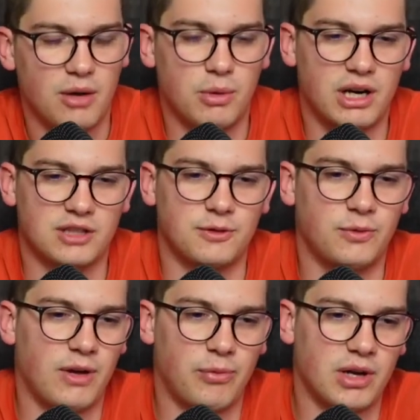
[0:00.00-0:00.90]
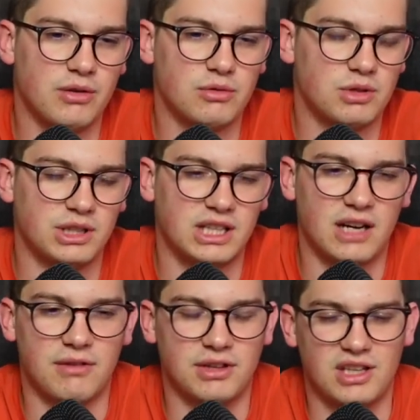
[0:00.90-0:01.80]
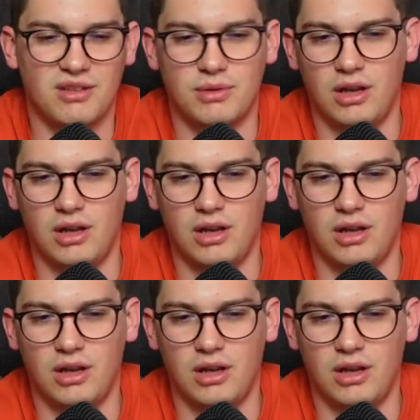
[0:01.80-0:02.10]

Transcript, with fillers: Whereas with Webflow, you know that everything we